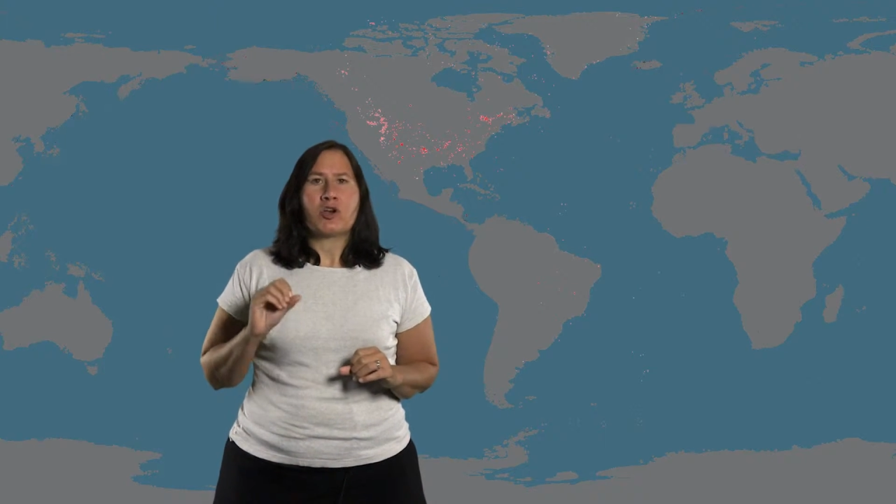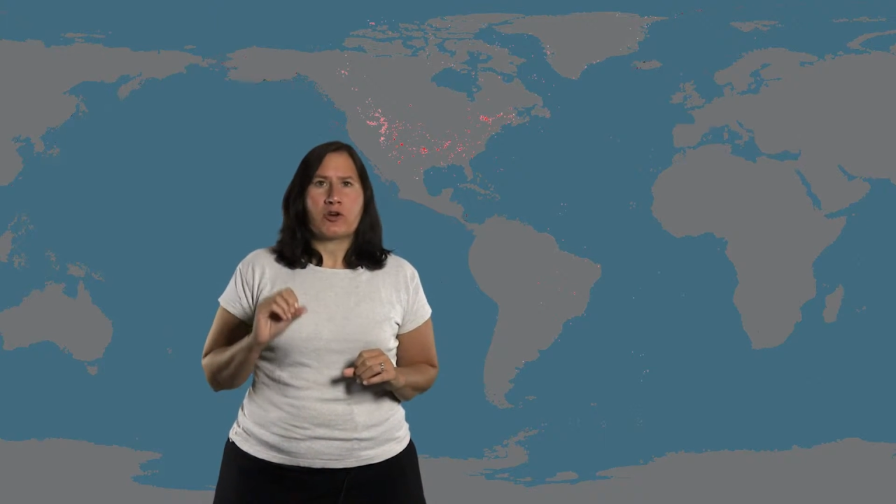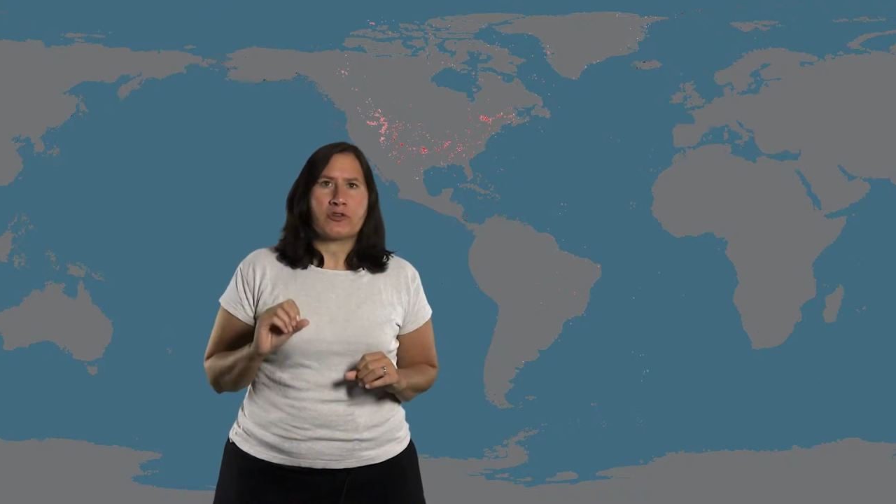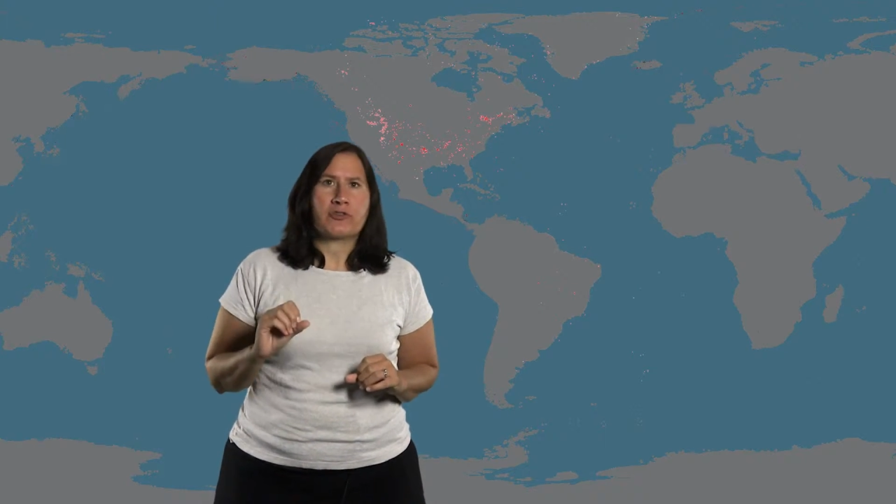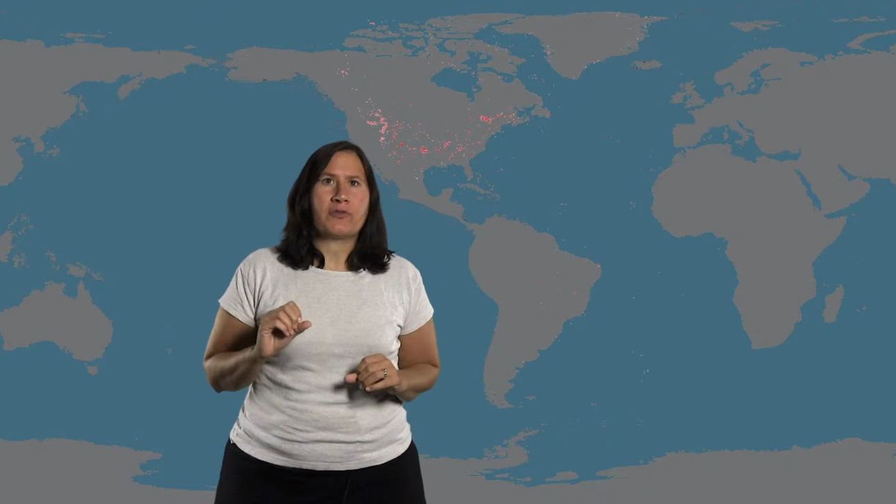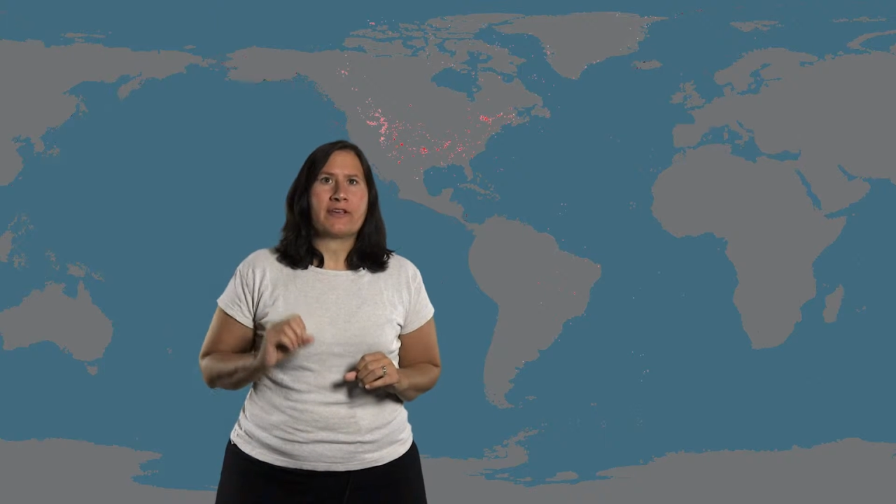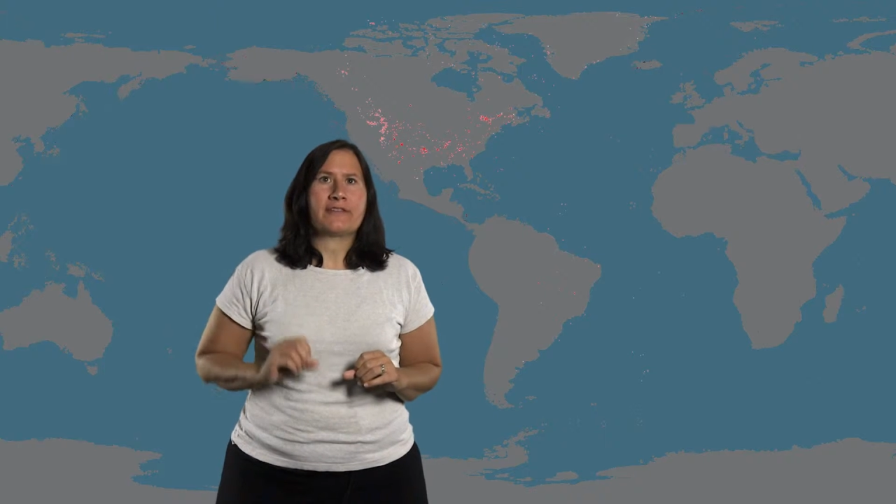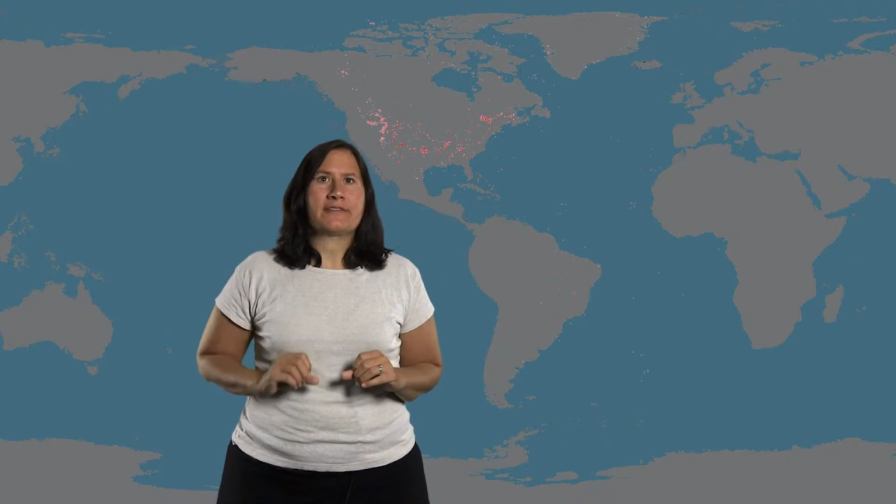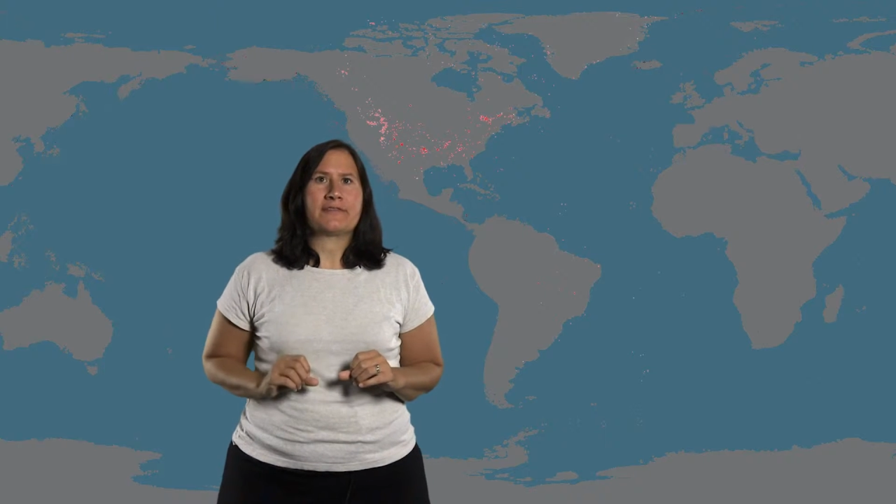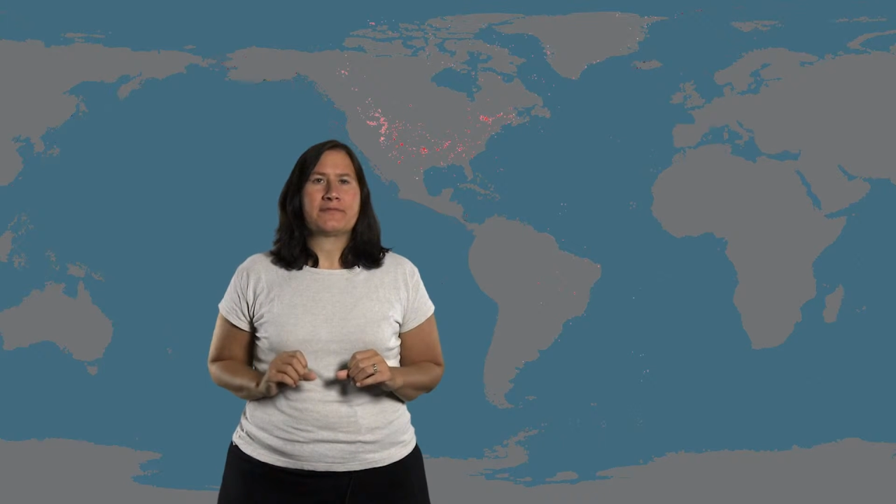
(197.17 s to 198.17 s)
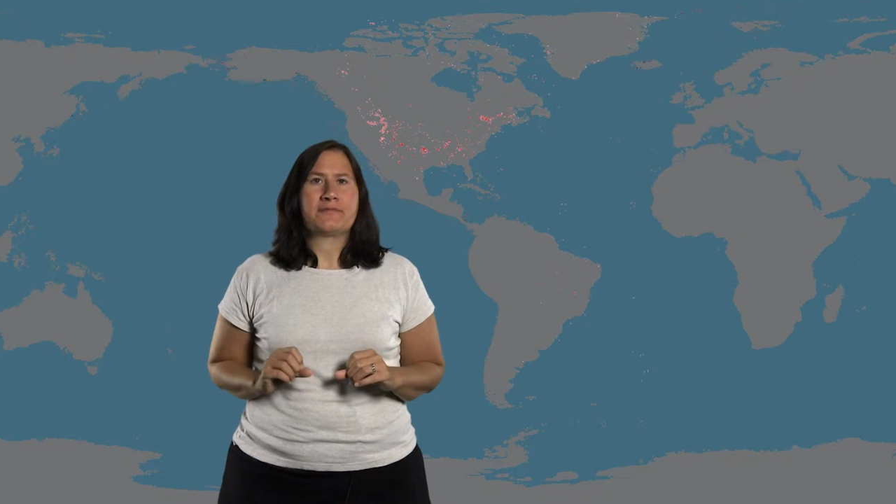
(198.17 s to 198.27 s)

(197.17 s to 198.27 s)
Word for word: earthquakes.